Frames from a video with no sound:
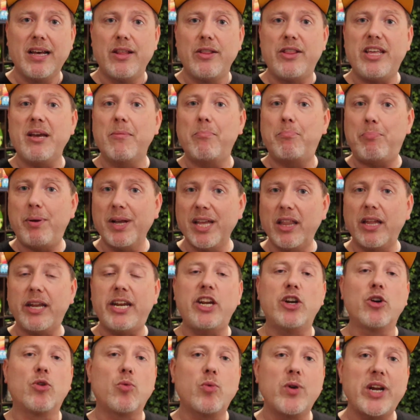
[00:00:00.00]
the
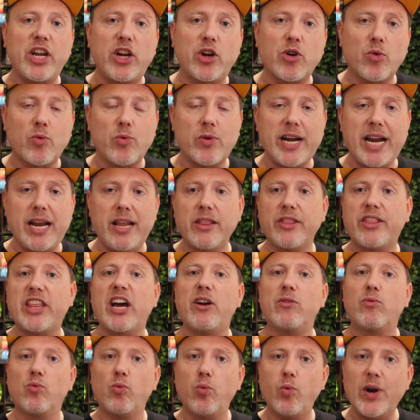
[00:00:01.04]
ability to recreate
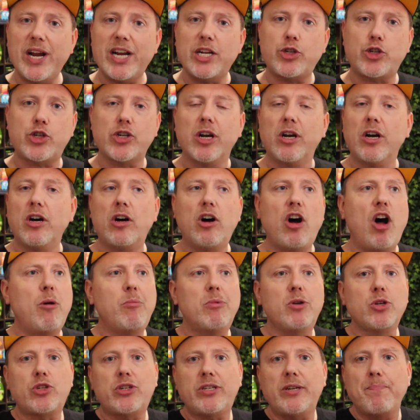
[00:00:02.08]
that rich,
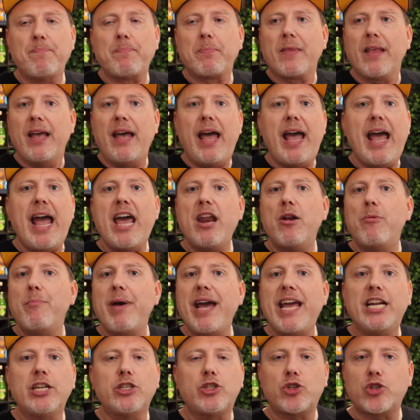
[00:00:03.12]
almost
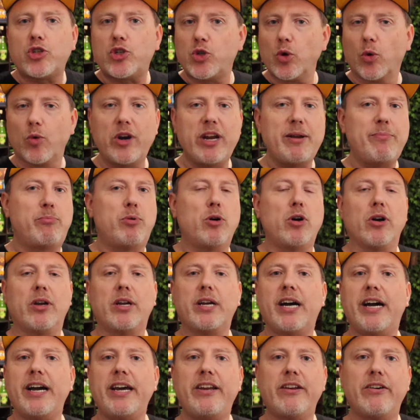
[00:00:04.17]
animated storybook
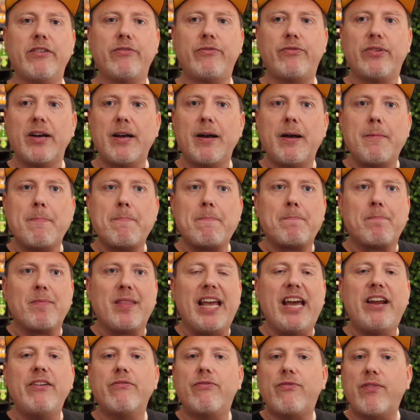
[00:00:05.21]
kind of
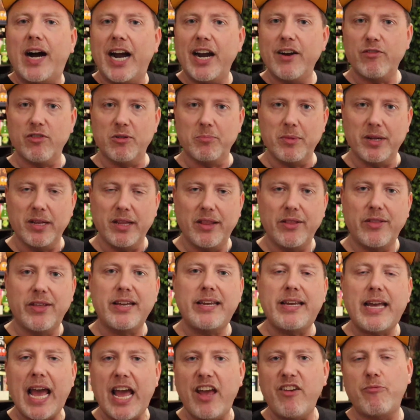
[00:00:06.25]
environment the
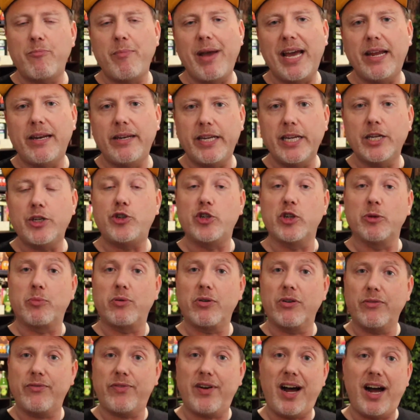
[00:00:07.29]
Caveman Ninja
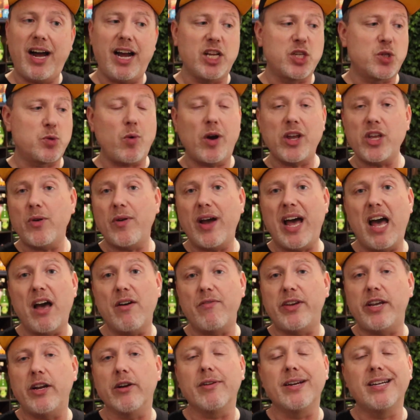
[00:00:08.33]
provides. What you
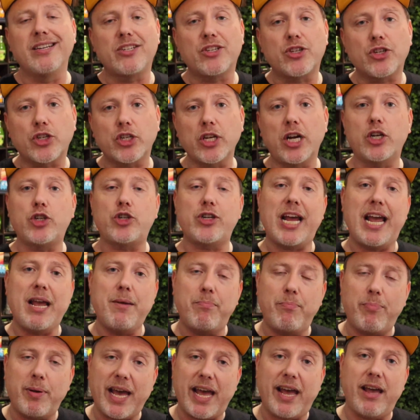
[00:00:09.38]
have here is such a
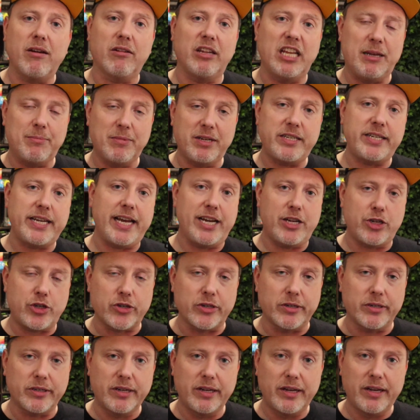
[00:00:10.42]
pale
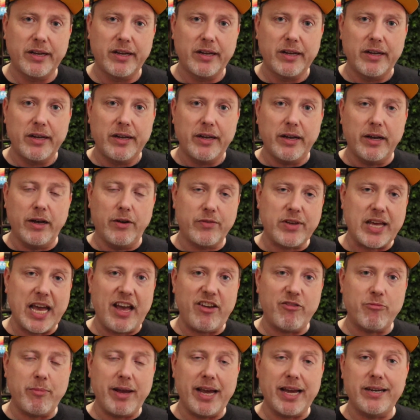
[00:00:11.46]
imitation of
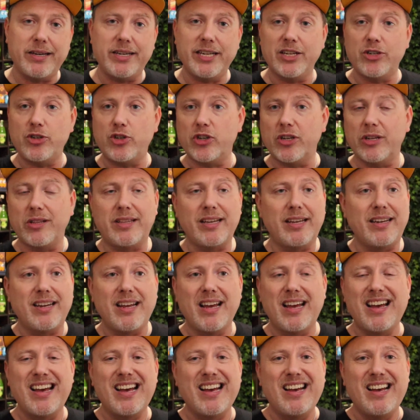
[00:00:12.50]
Caveman Ninja
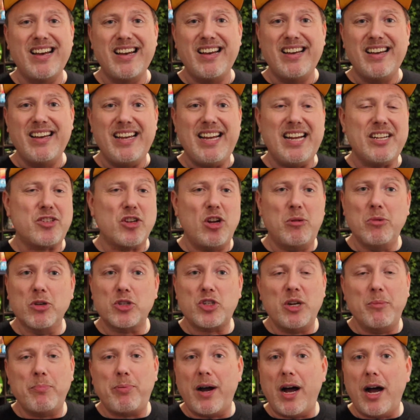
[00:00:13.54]
that it's
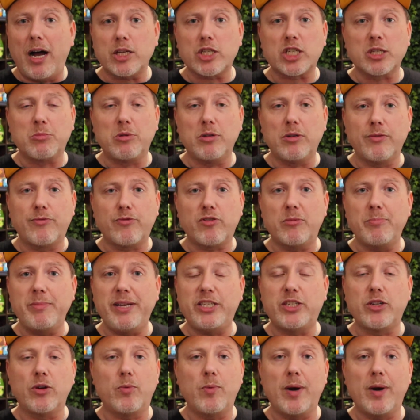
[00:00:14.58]
almost impossible for me to